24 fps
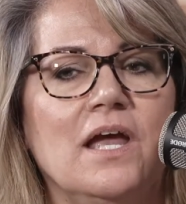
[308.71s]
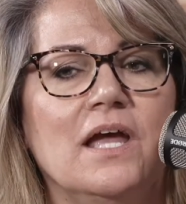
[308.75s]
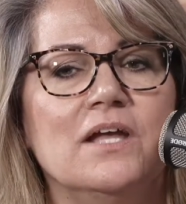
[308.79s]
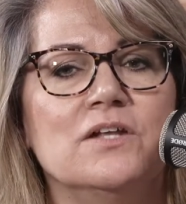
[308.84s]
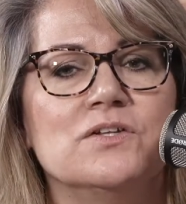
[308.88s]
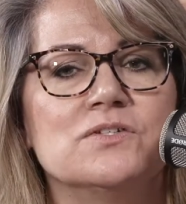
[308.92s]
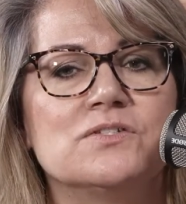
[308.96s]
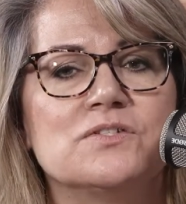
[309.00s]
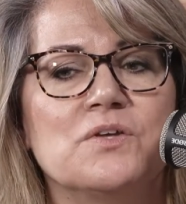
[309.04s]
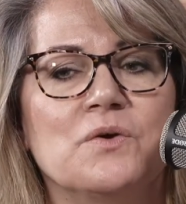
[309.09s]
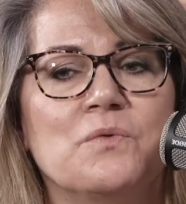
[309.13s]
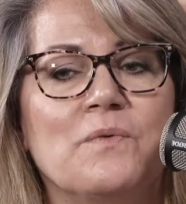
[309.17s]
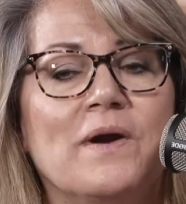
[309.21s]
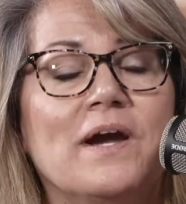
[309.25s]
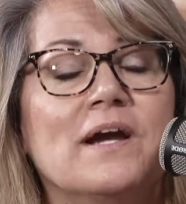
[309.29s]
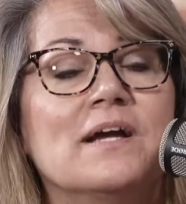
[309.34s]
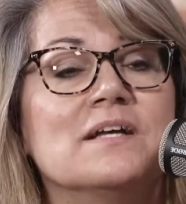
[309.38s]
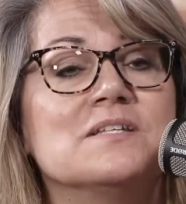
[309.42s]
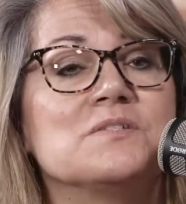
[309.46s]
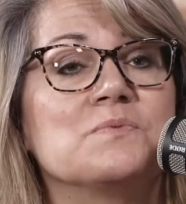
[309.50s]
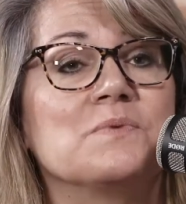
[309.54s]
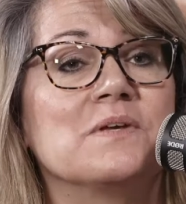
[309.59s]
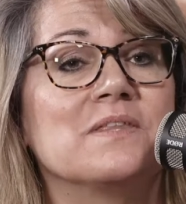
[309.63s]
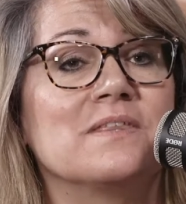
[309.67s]
And so
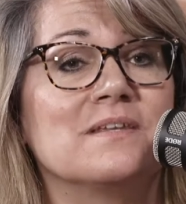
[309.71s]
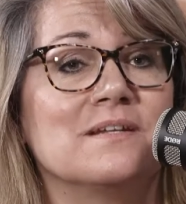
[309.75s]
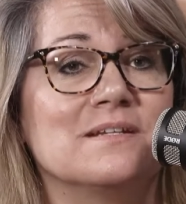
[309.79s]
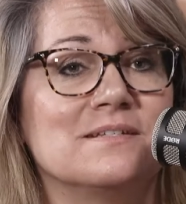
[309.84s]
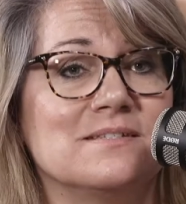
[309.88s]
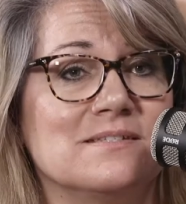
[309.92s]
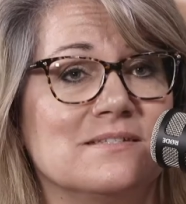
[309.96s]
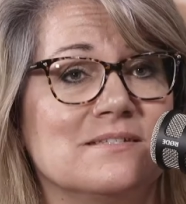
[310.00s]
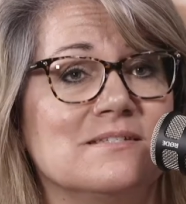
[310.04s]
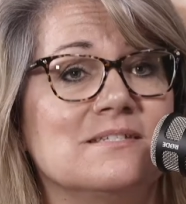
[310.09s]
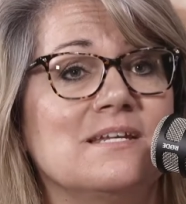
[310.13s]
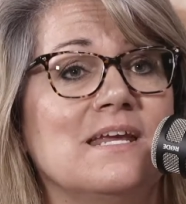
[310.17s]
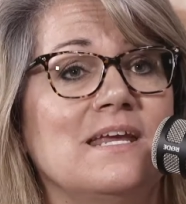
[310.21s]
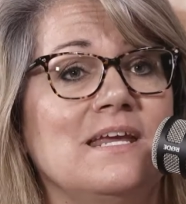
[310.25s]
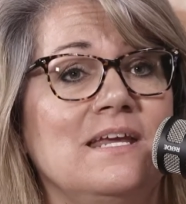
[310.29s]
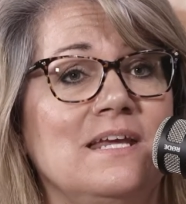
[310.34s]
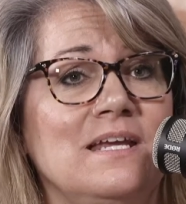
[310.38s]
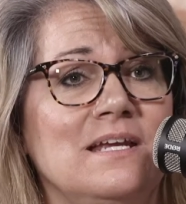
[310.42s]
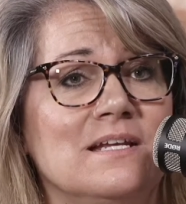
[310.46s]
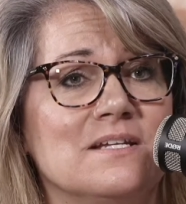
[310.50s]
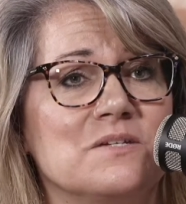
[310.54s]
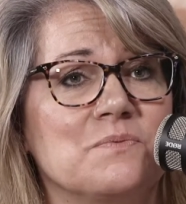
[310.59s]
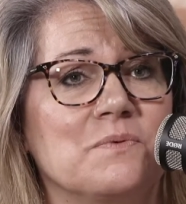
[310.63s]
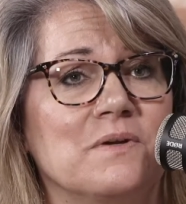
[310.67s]
whereas with an
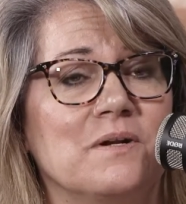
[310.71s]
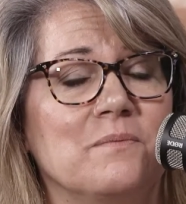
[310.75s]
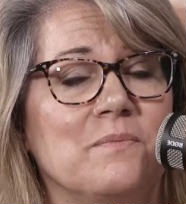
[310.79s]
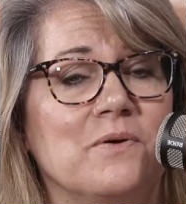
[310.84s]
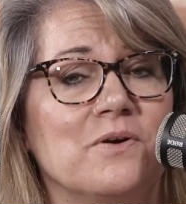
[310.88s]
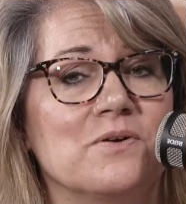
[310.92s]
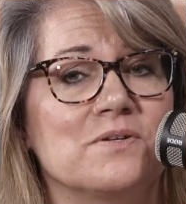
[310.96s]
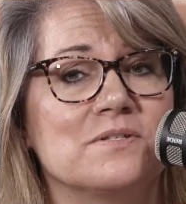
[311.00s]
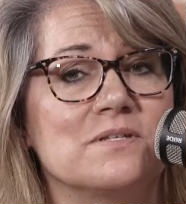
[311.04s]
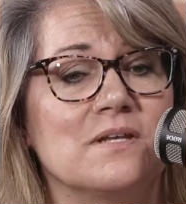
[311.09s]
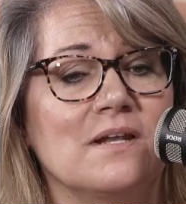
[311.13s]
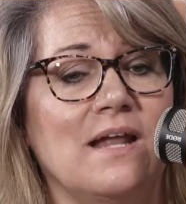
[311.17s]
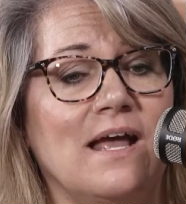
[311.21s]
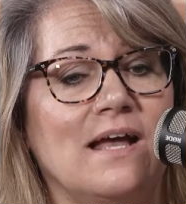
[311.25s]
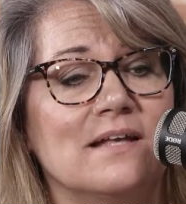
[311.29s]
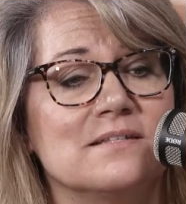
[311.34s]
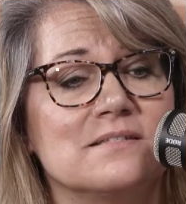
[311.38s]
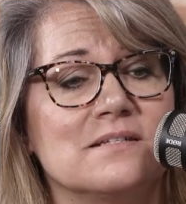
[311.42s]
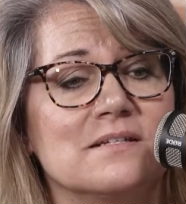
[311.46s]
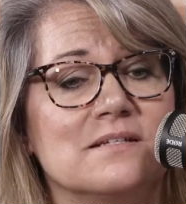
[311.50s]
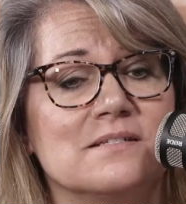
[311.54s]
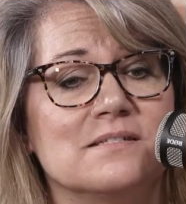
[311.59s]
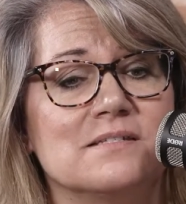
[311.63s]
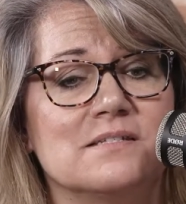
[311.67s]
estate, when a person
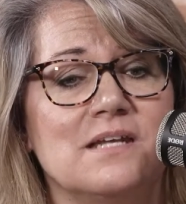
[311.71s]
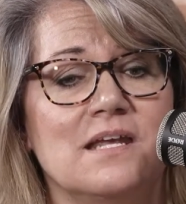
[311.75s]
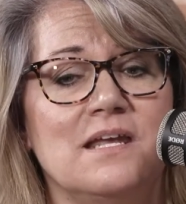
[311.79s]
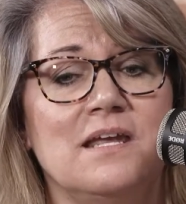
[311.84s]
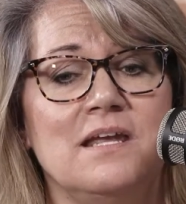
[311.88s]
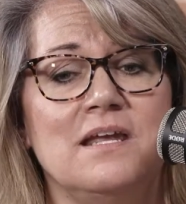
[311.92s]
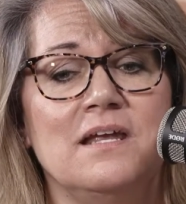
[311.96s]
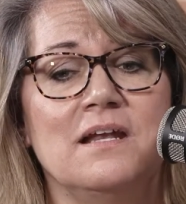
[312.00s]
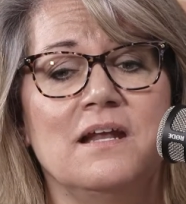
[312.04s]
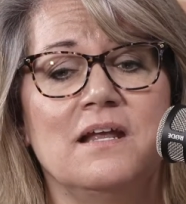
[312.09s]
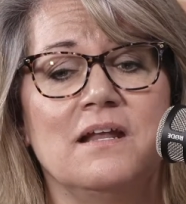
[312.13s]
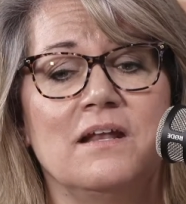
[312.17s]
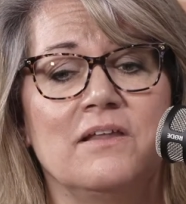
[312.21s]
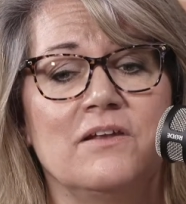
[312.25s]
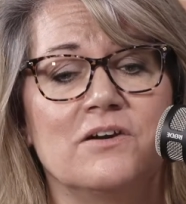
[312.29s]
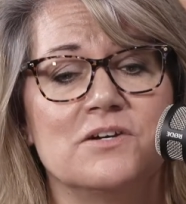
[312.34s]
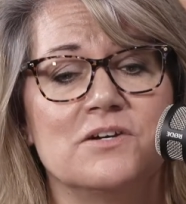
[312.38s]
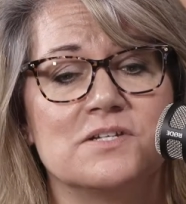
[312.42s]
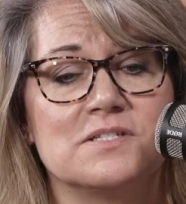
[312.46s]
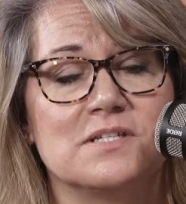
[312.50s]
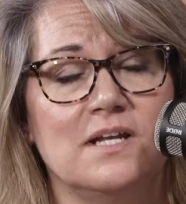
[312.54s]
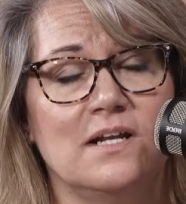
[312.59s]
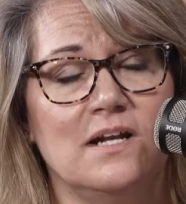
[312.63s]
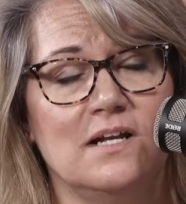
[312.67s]
has an estate and their
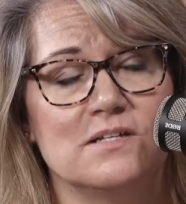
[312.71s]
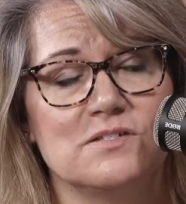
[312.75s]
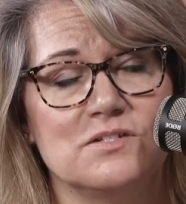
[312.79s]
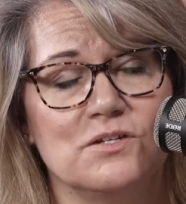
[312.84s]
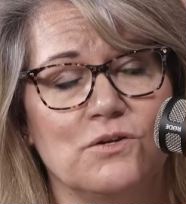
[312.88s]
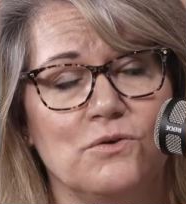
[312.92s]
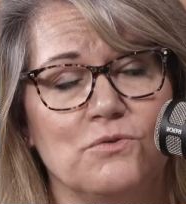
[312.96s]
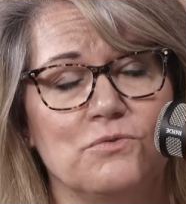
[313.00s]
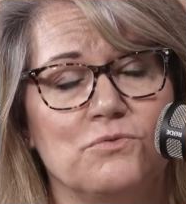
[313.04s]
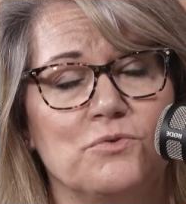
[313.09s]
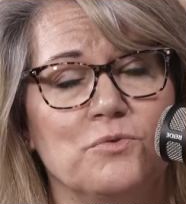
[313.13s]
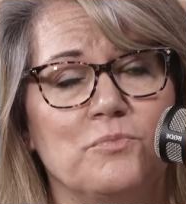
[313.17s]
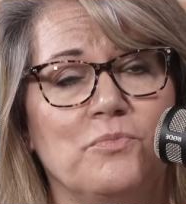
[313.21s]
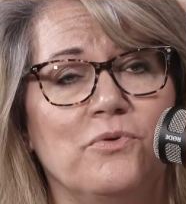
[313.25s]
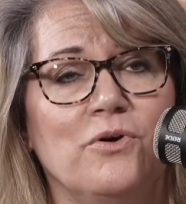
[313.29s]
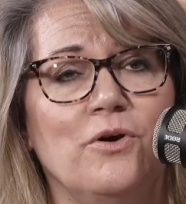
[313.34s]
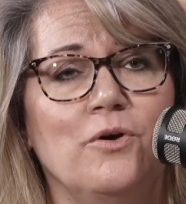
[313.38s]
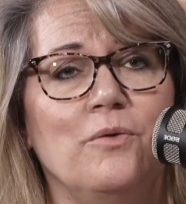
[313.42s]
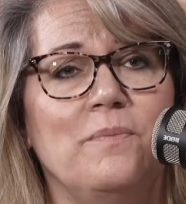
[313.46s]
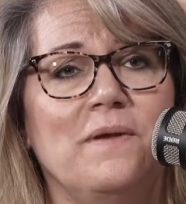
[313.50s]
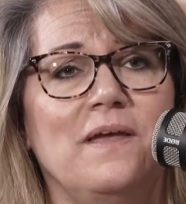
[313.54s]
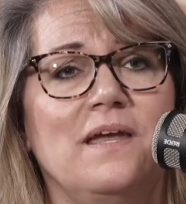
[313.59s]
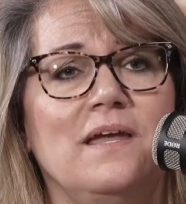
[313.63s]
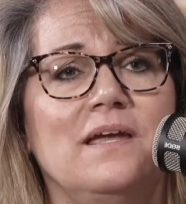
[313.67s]
estate has to go through
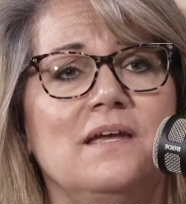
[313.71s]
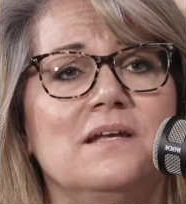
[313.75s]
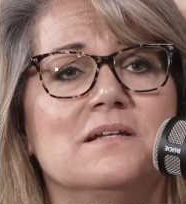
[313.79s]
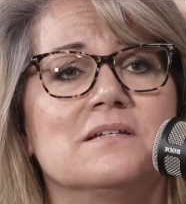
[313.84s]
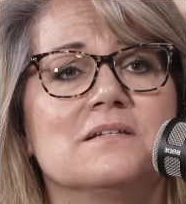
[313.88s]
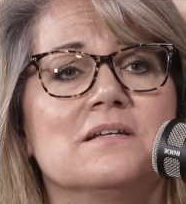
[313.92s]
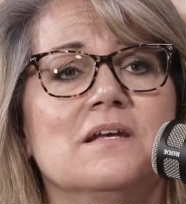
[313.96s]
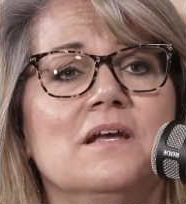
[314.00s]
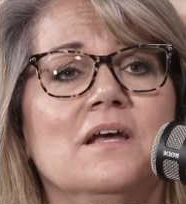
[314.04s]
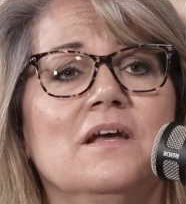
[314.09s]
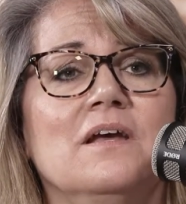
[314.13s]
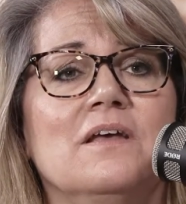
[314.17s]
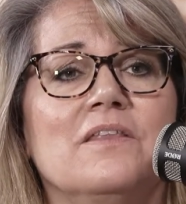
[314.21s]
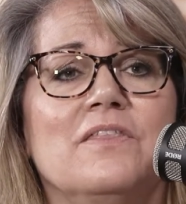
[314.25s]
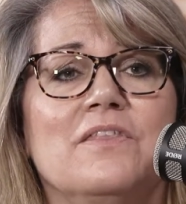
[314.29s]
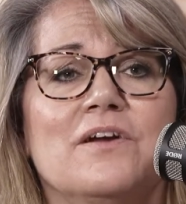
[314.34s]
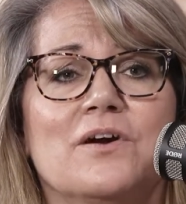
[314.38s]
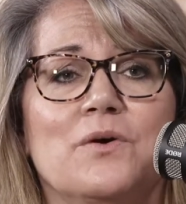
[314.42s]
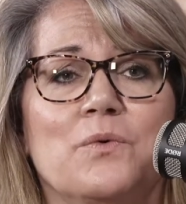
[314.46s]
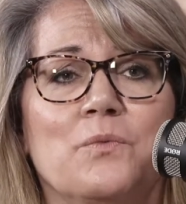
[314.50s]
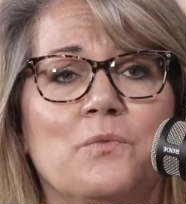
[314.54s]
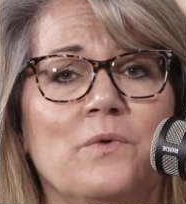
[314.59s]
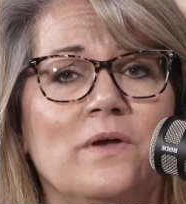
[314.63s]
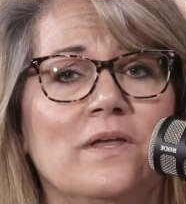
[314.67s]
probate,
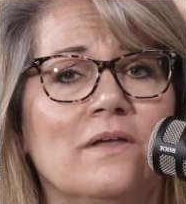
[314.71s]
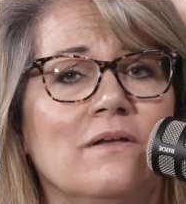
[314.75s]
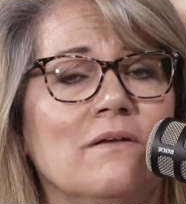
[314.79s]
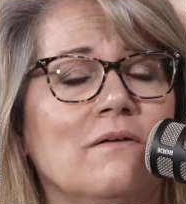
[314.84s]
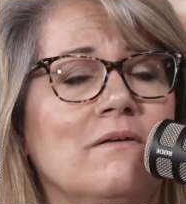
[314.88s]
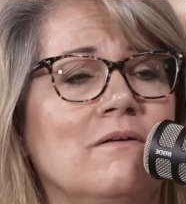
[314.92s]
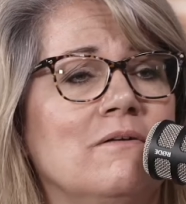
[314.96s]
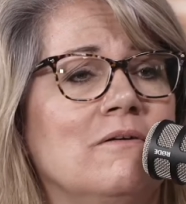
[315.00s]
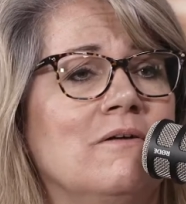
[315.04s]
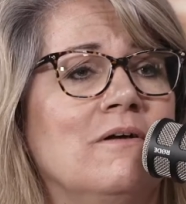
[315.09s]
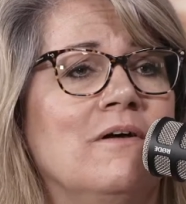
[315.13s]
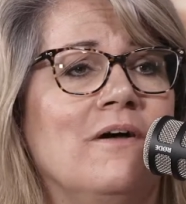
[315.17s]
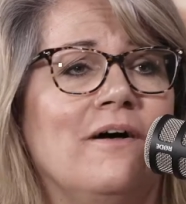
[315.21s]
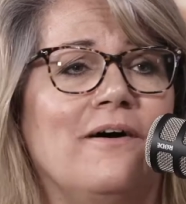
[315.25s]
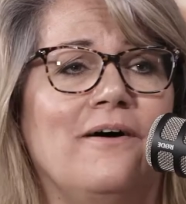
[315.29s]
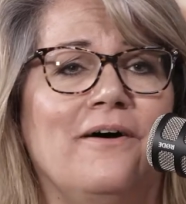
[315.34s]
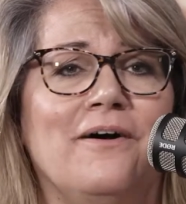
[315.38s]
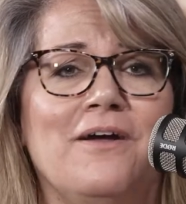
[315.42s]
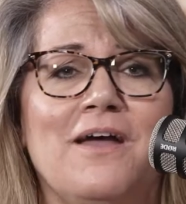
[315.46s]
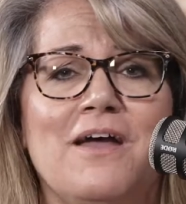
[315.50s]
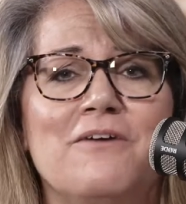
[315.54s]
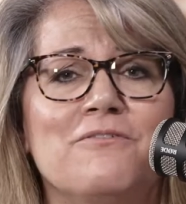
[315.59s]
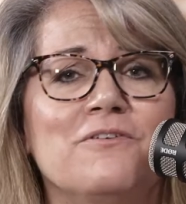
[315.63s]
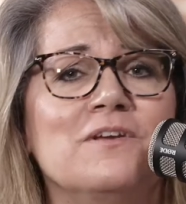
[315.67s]
their will,
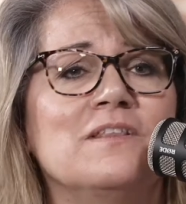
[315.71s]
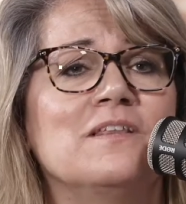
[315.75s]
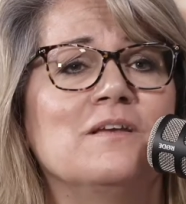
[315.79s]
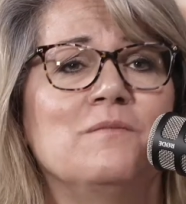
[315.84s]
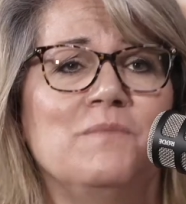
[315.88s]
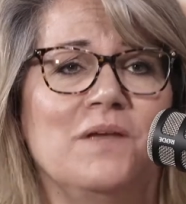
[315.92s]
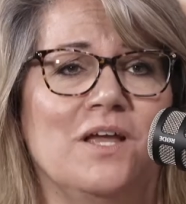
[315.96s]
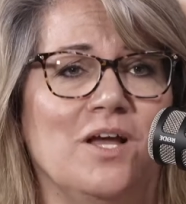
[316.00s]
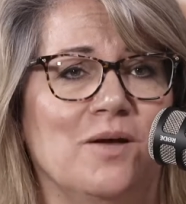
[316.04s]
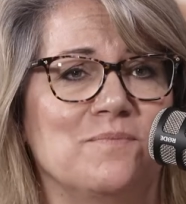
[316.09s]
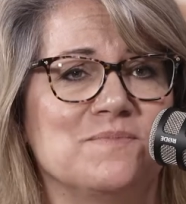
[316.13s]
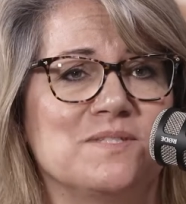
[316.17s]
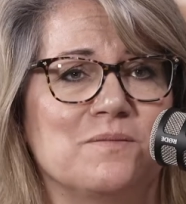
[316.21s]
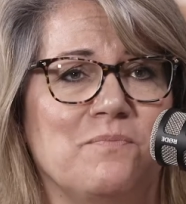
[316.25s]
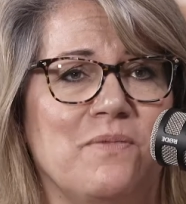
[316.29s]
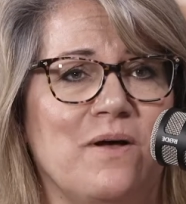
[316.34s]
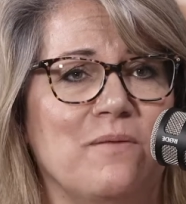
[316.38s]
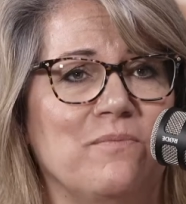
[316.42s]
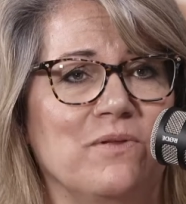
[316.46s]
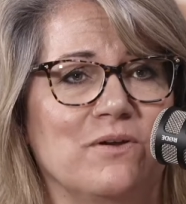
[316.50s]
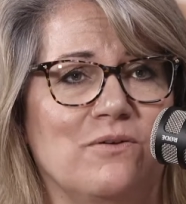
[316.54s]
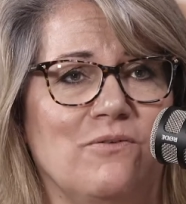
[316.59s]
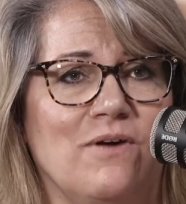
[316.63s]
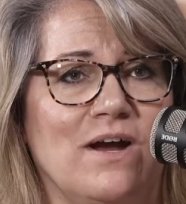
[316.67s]
everything becomes a
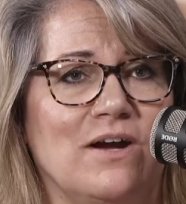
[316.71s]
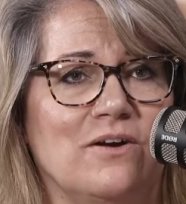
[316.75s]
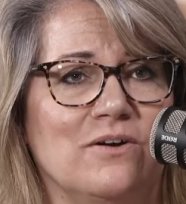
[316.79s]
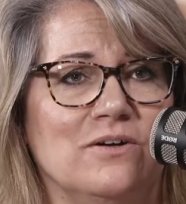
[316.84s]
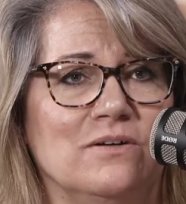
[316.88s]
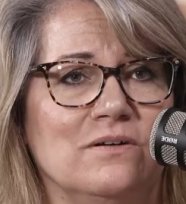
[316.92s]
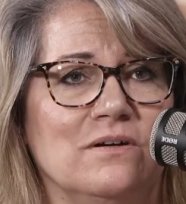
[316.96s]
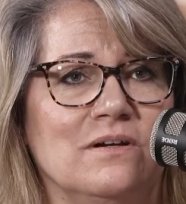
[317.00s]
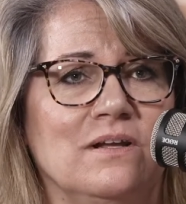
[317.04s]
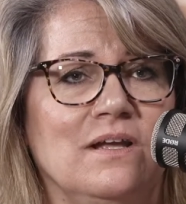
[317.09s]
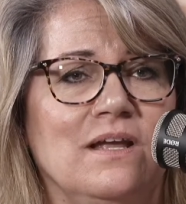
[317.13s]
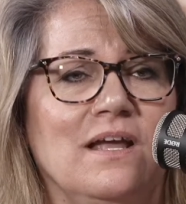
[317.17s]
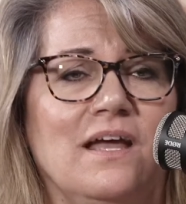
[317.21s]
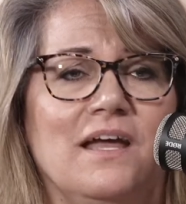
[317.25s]
public record.